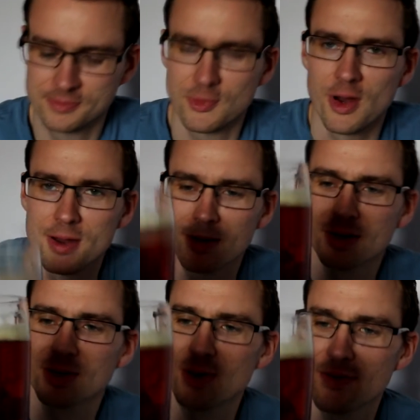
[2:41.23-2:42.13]
Right, I'm
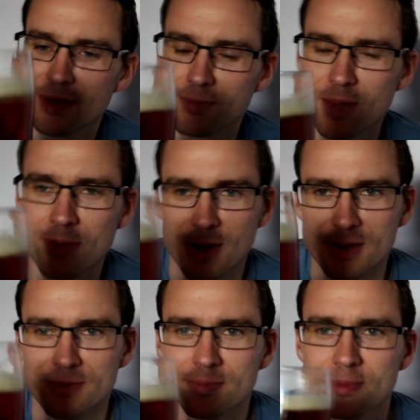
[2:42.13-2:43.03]
going to dive in. Maybe I
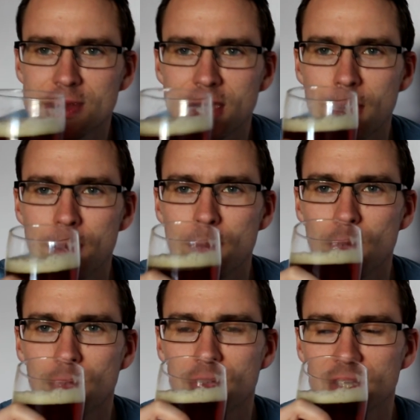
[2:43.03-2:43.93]
can get a bit
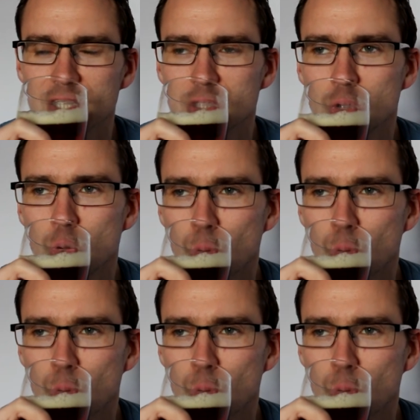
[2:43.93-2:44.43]
more on the taste.